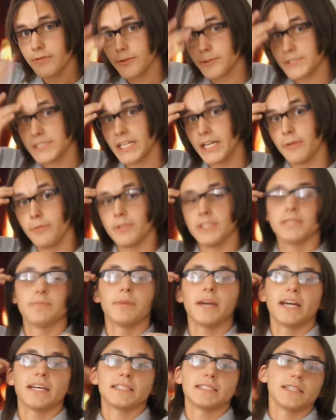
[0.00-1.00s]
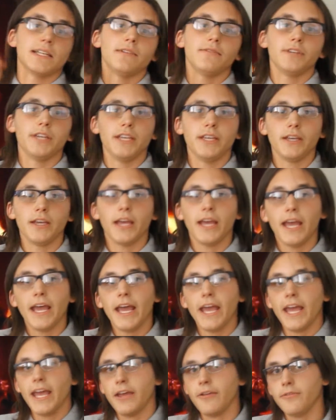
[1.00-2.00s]
of Versailles was passed, levying
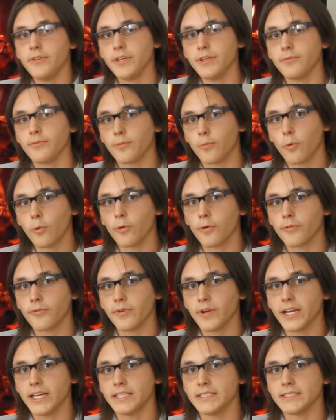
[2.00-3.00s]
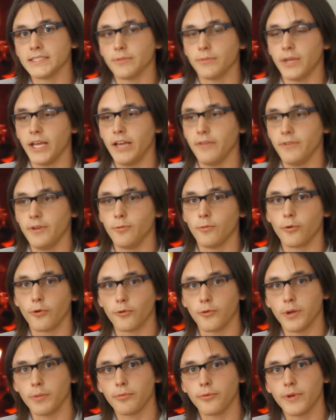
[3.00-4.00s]
heavy war fines and heavy
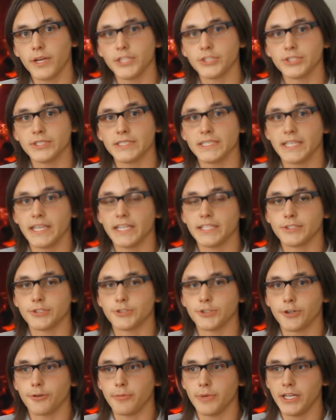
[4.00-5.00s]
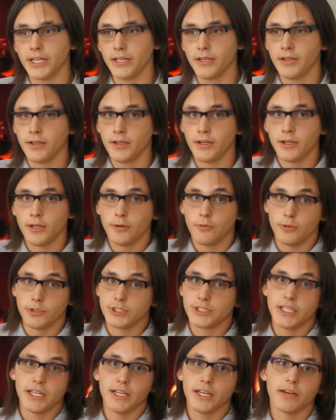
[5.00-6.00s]
war reparations against Germany.
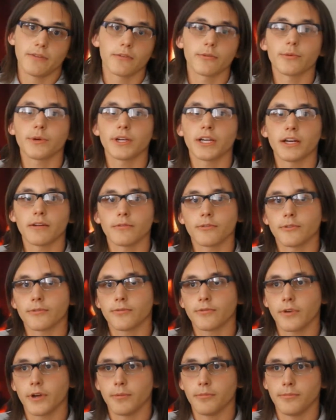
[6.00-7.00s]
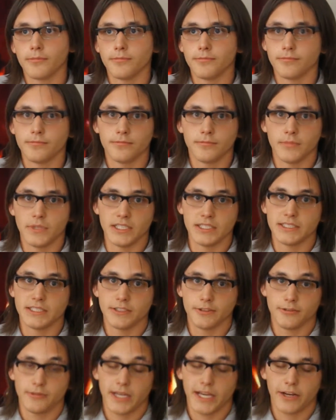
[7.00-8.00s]
which they never recovered from
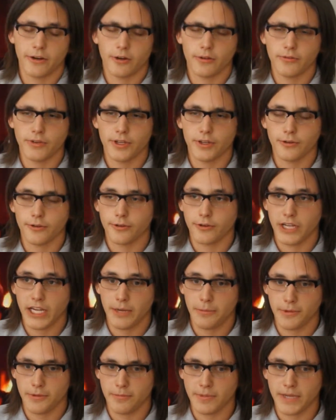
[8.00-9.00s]
until Adolf Hitler came to